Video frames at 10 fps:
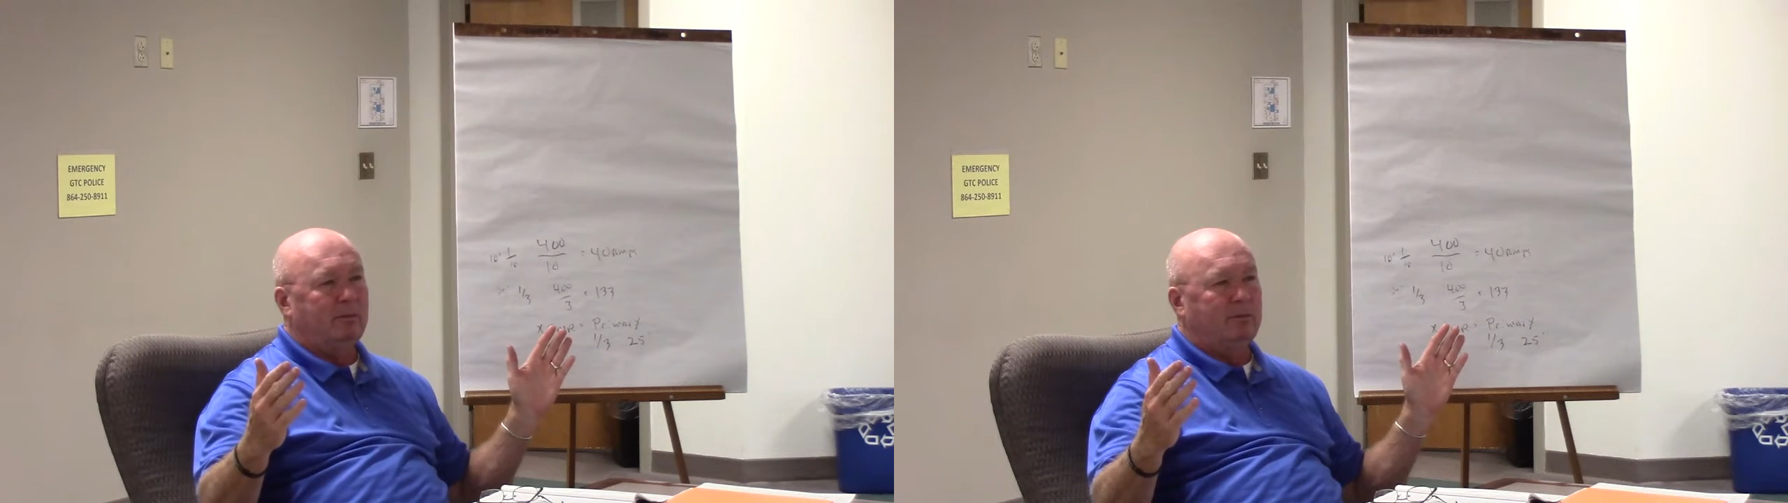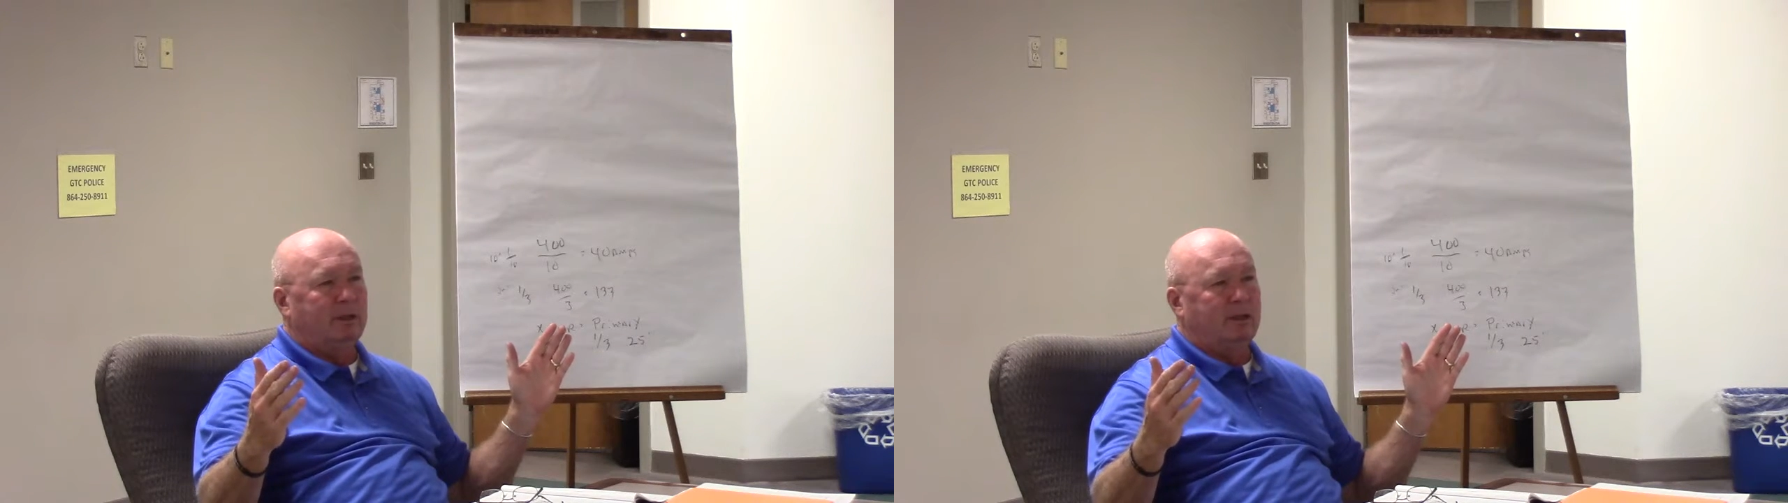
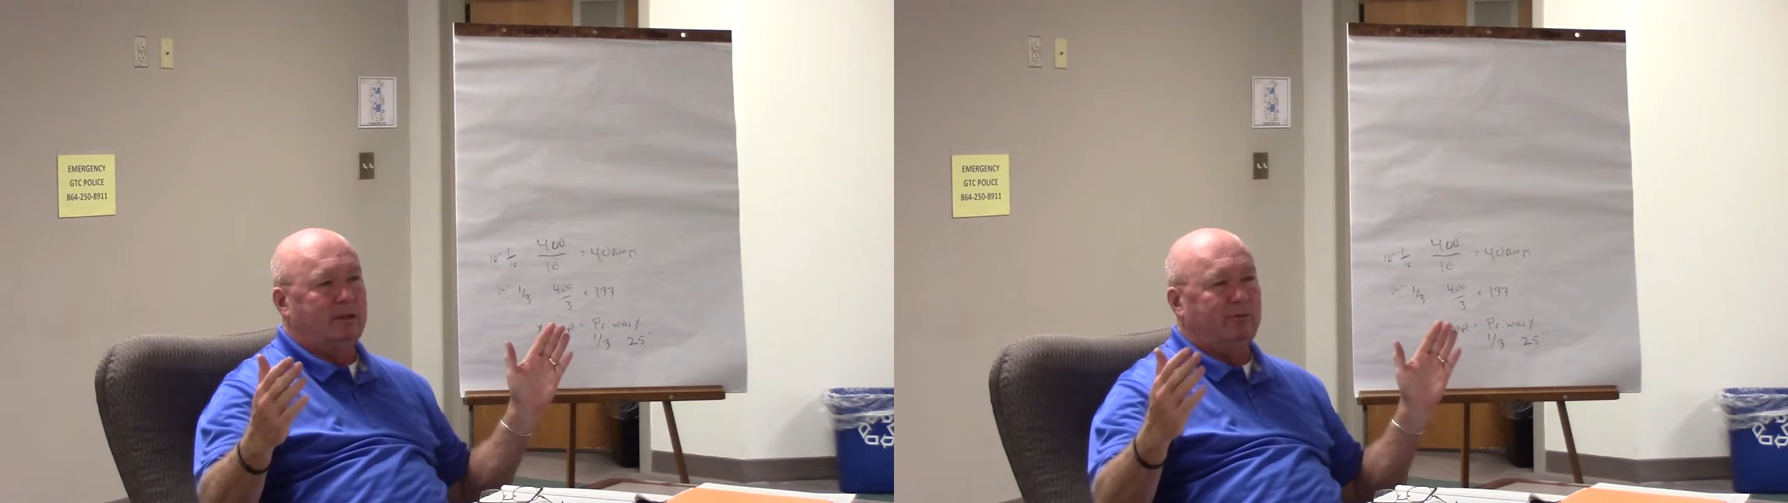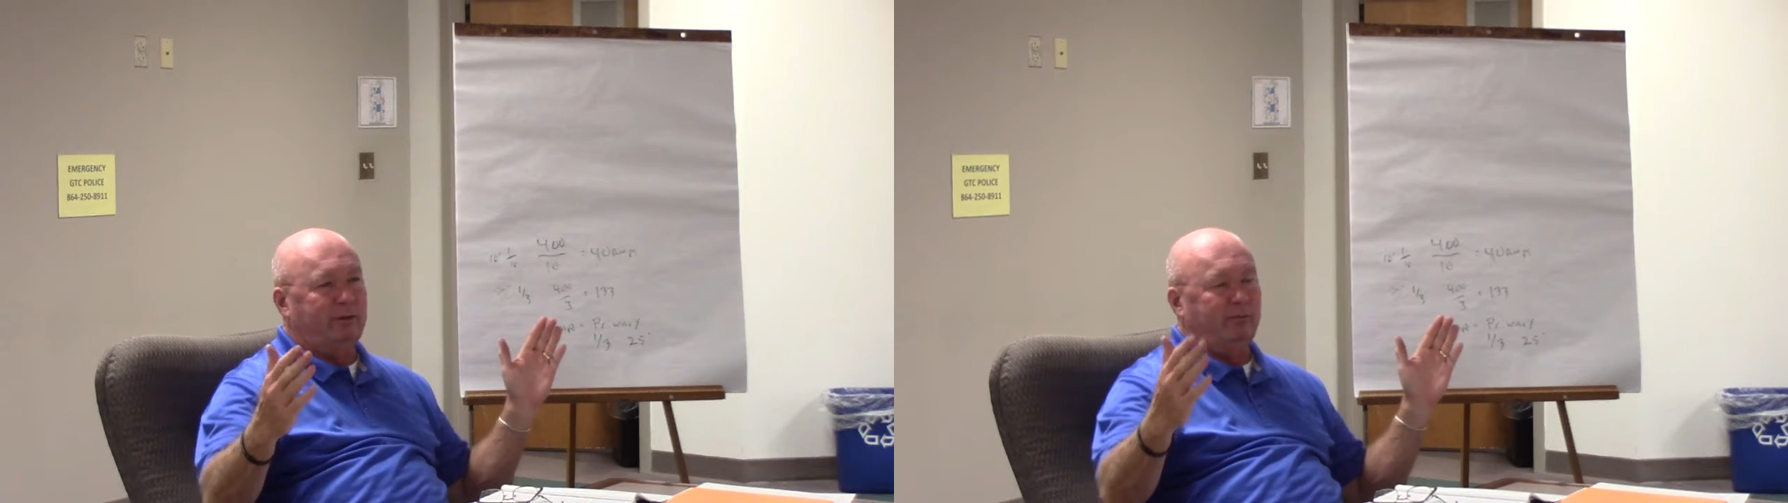
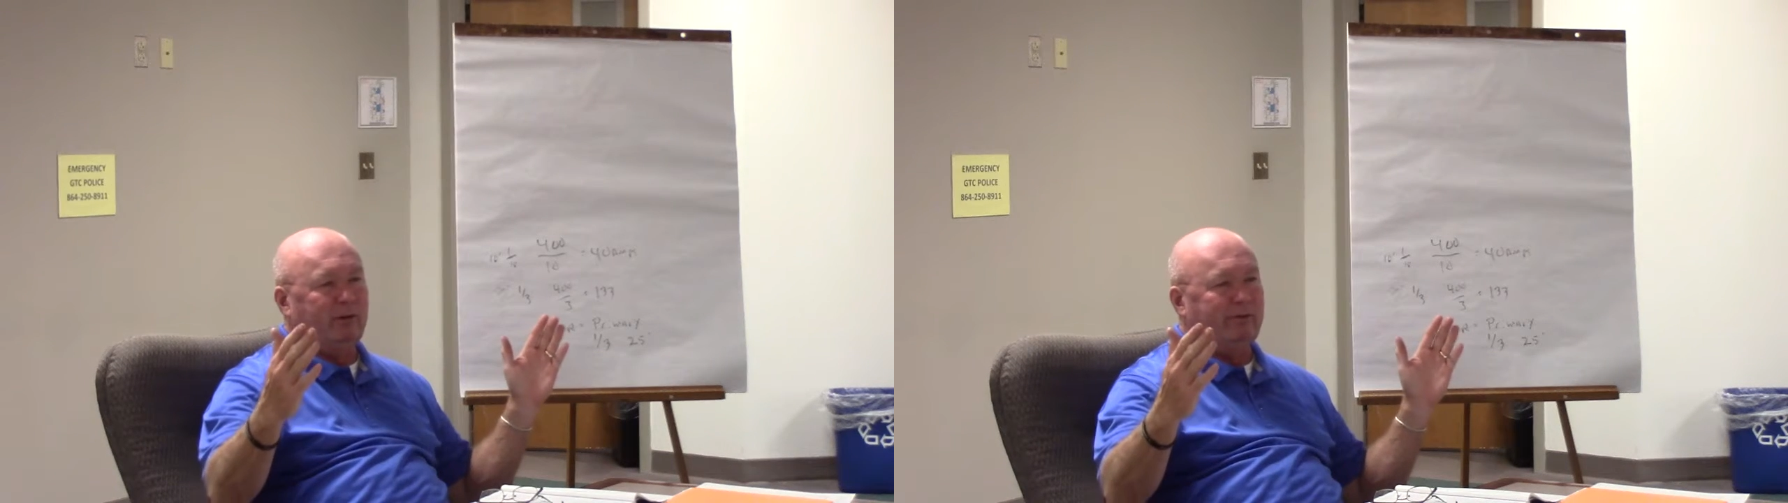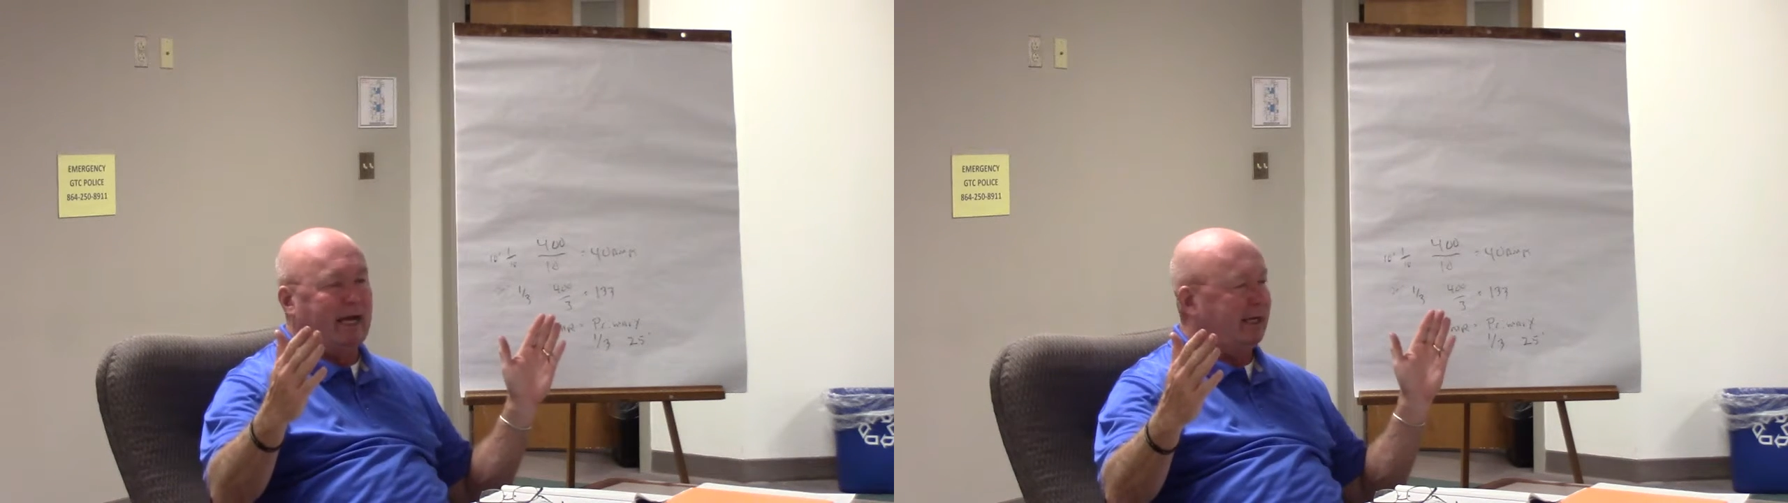Because
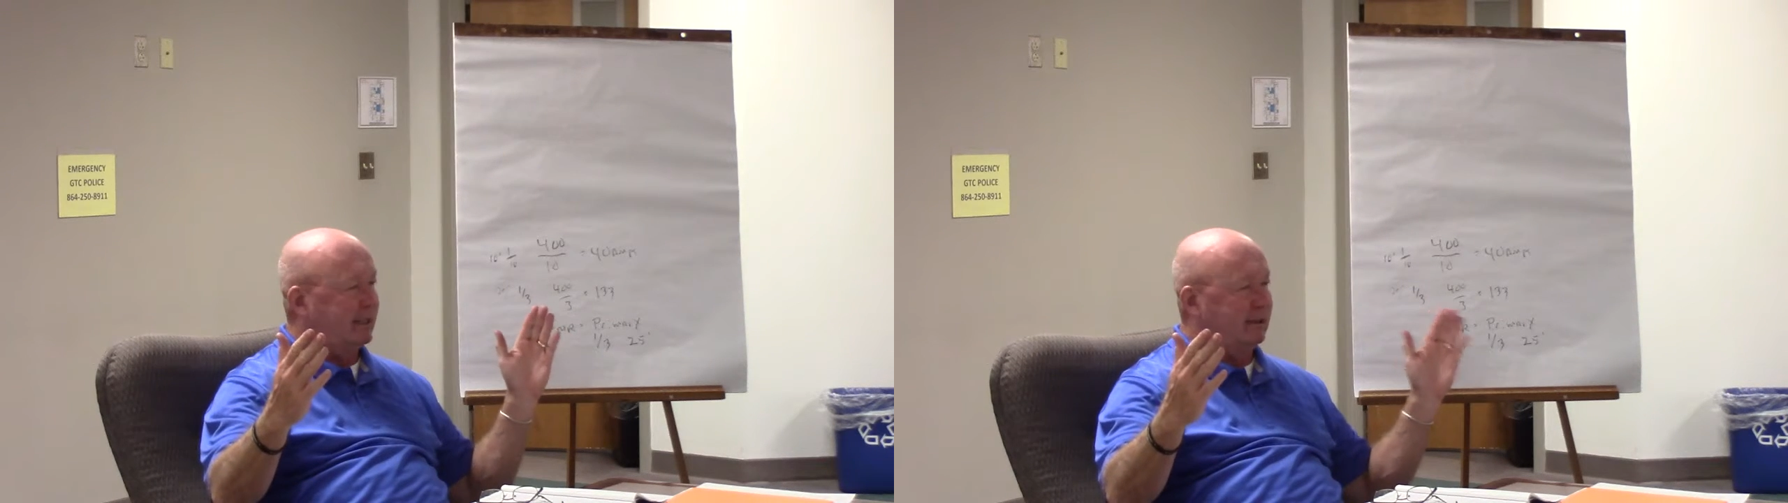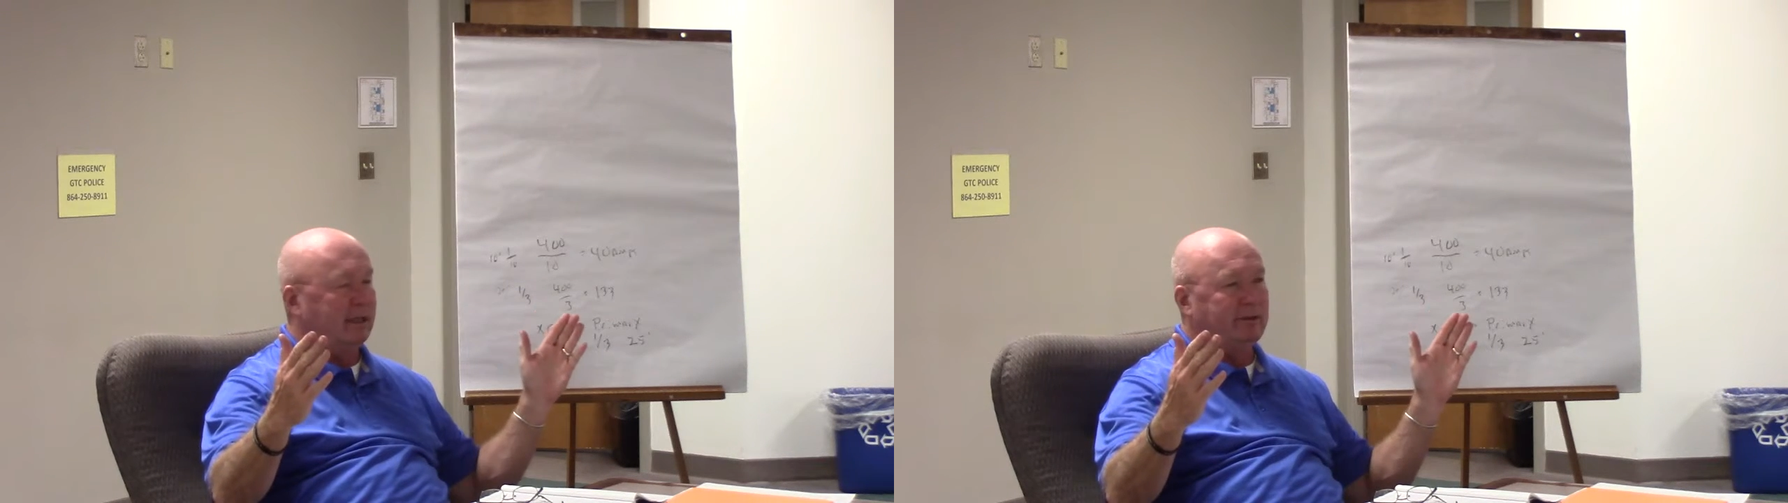we've got
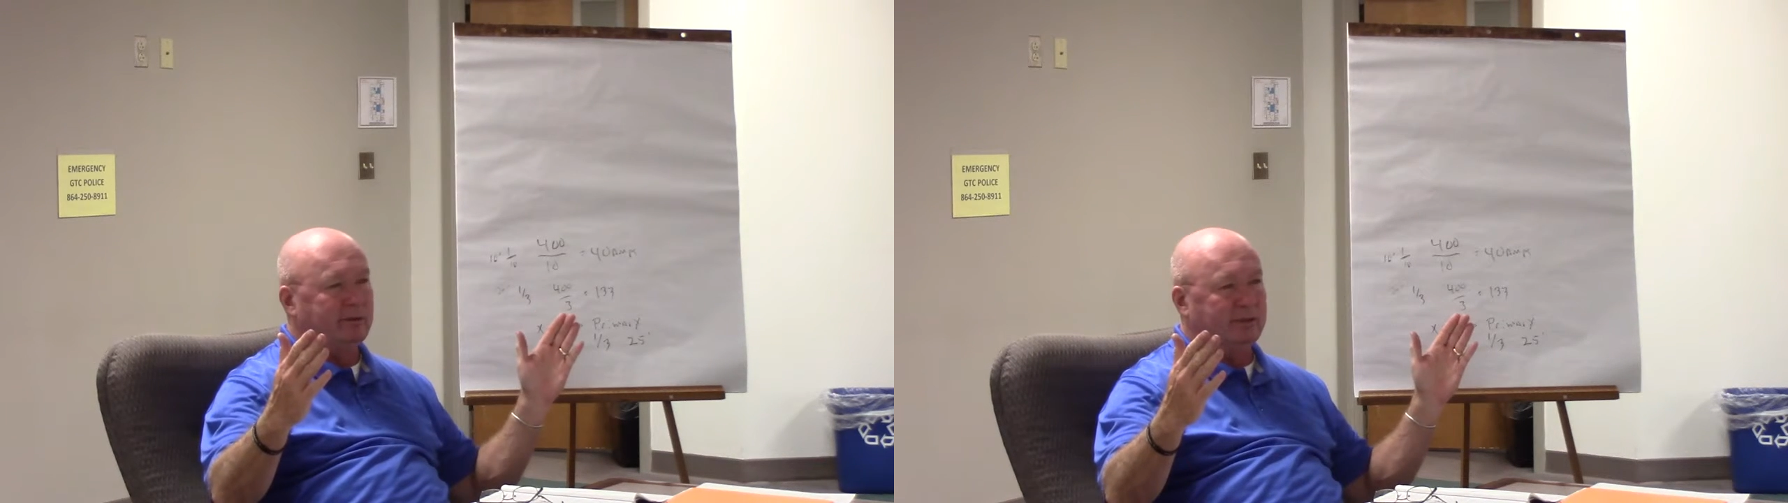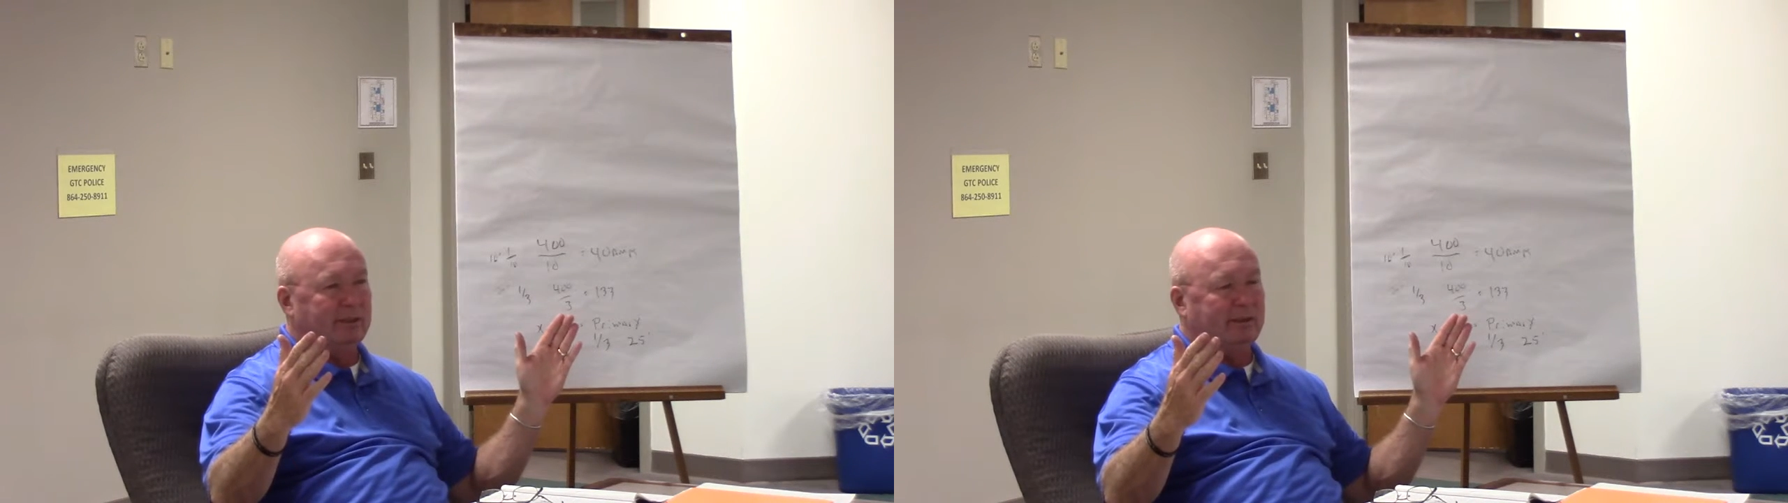
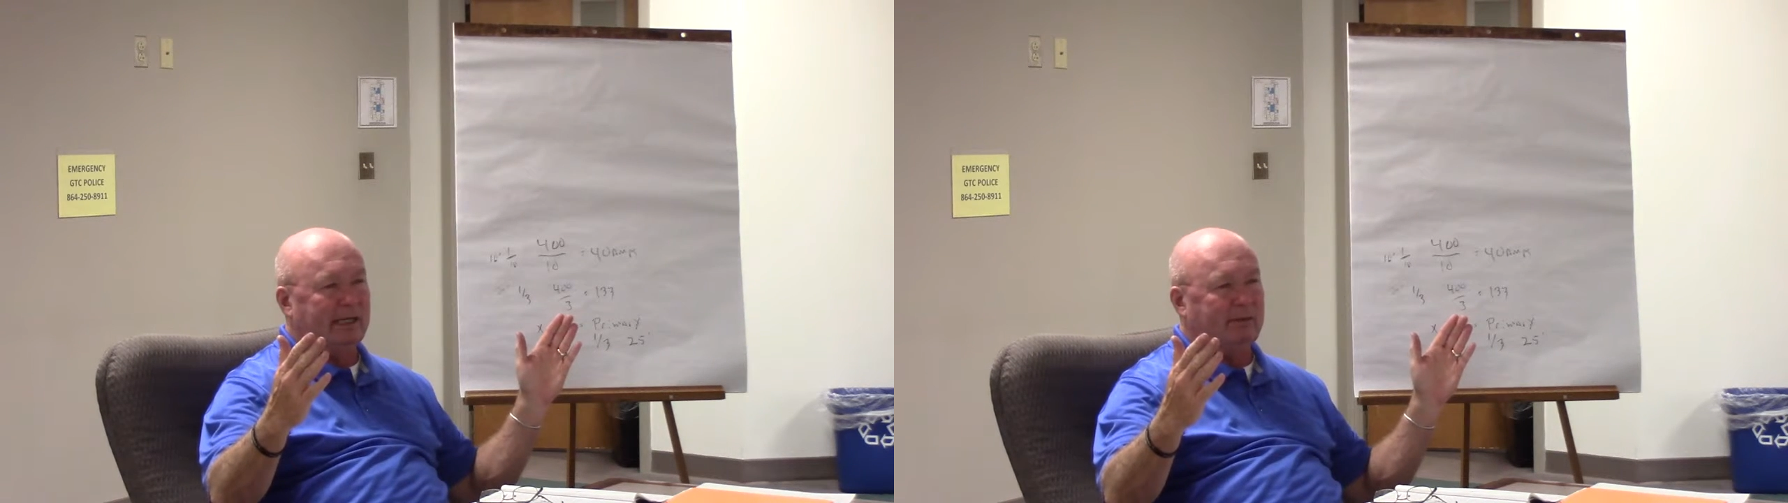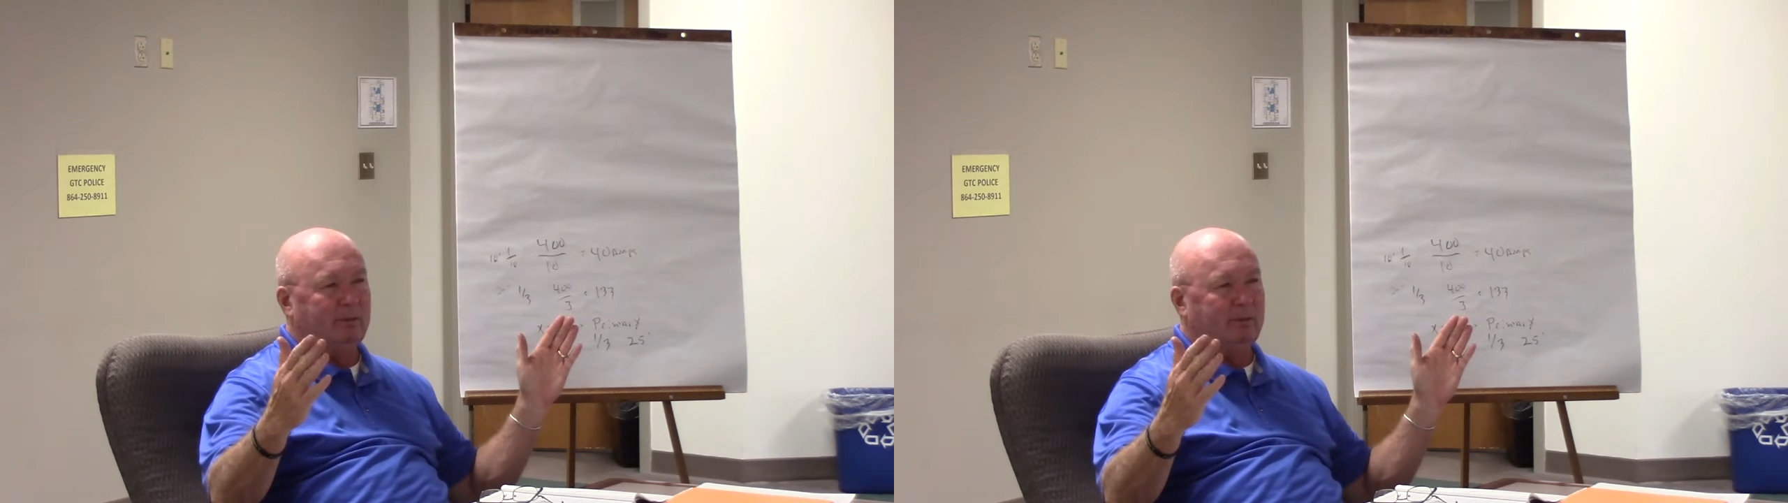conductors inside the